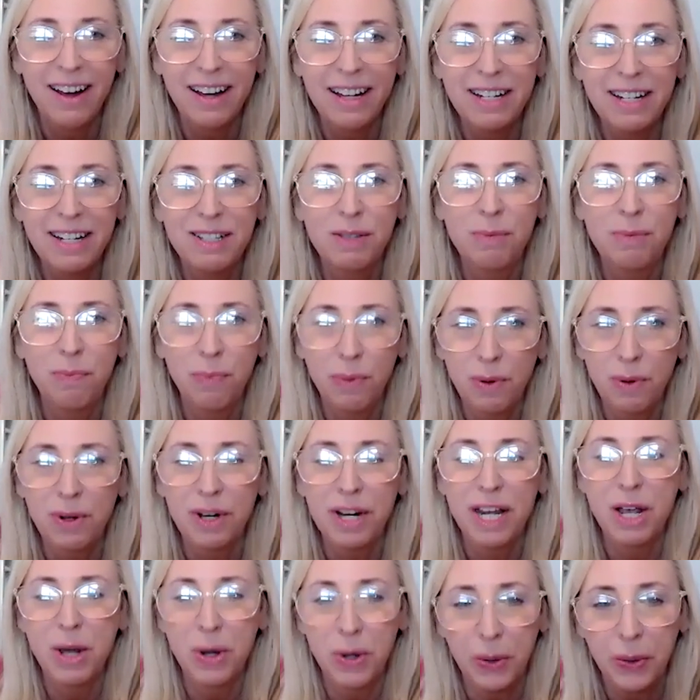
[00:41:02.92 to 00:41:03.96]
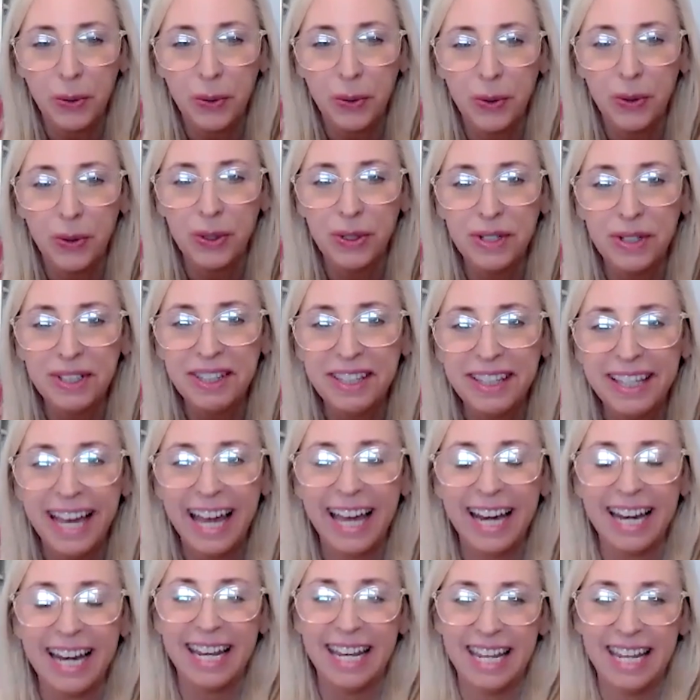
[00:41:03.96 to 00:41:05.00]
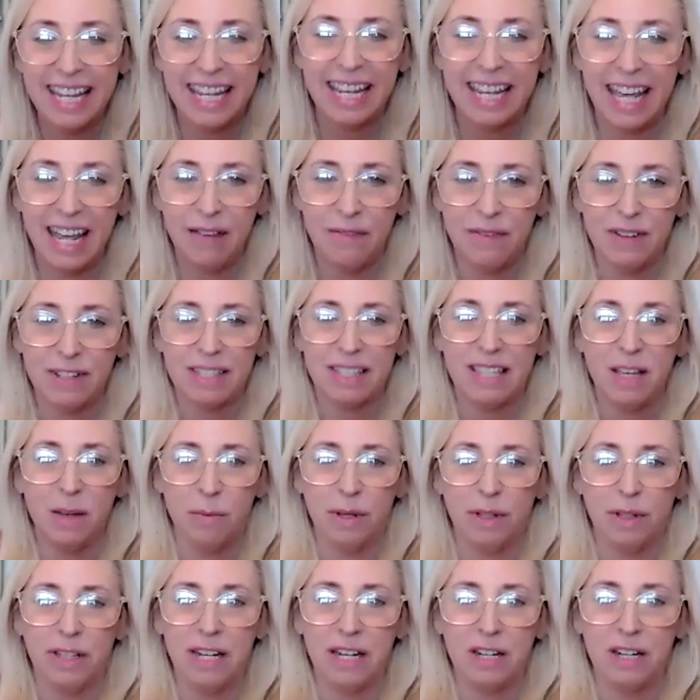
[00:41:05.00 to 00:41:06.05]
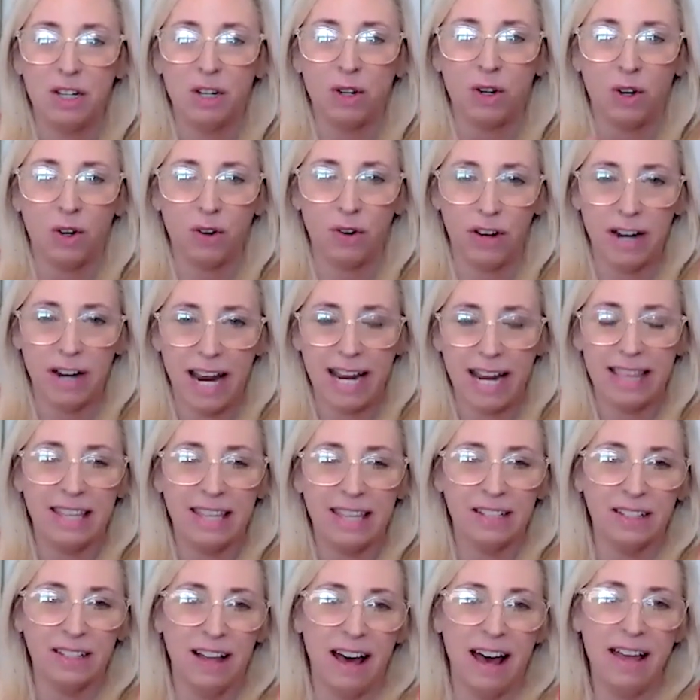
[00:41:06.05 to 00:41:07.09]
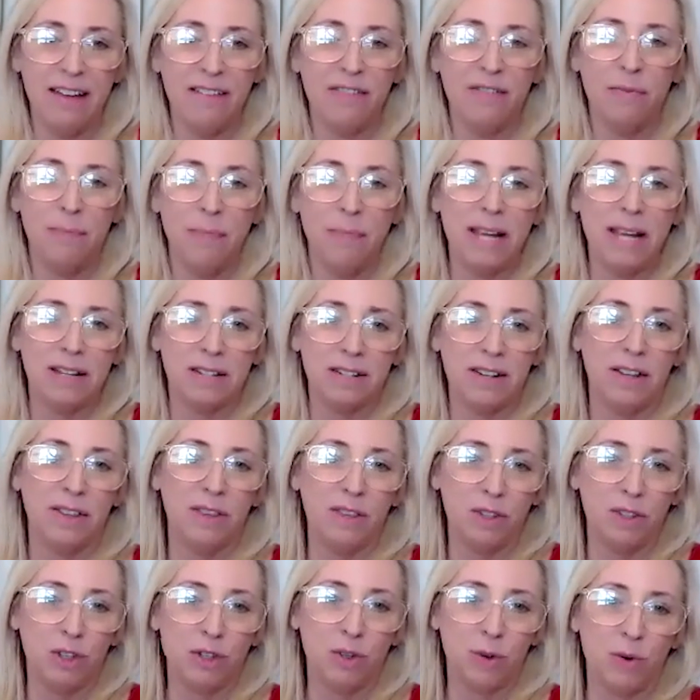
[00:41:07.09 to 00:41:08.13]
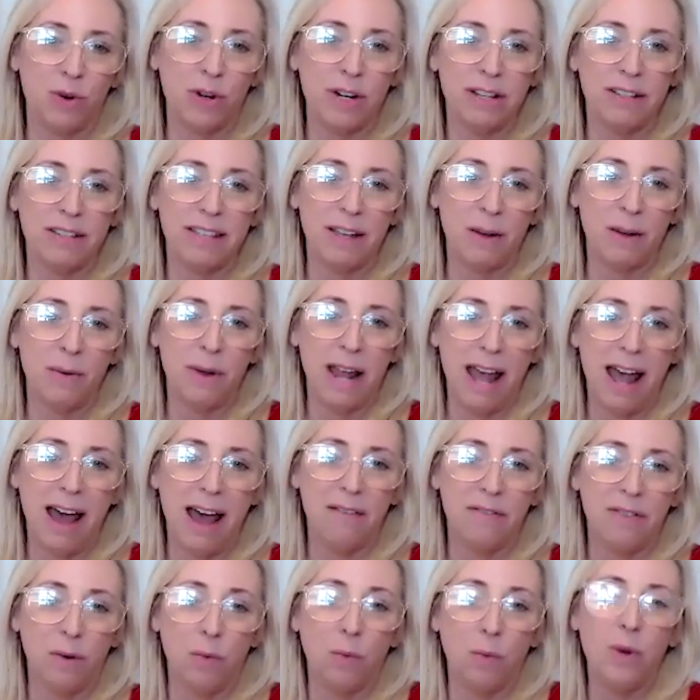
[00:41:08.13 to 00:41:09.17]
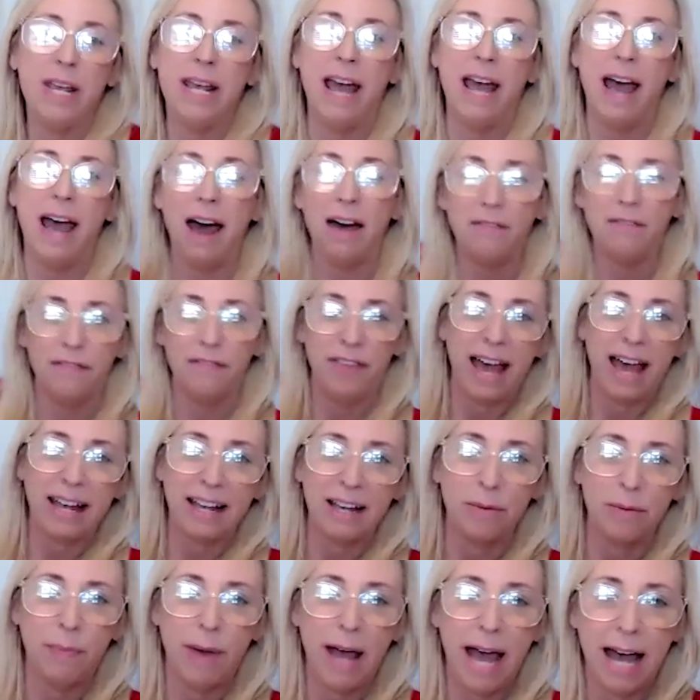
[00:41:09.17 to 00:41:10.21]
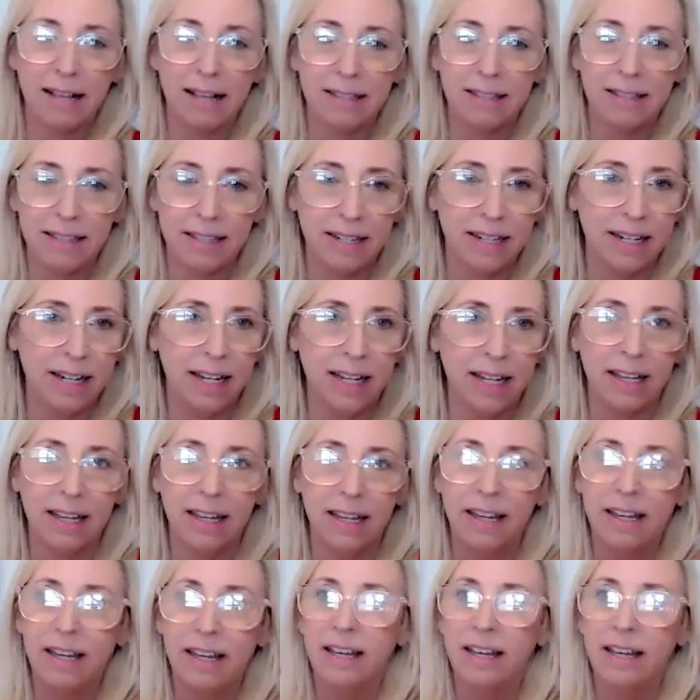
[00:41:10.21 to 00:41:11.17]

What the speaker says: God is pretty cool that he gave us the ability to create the life based on the stories that we have, that we have that capacity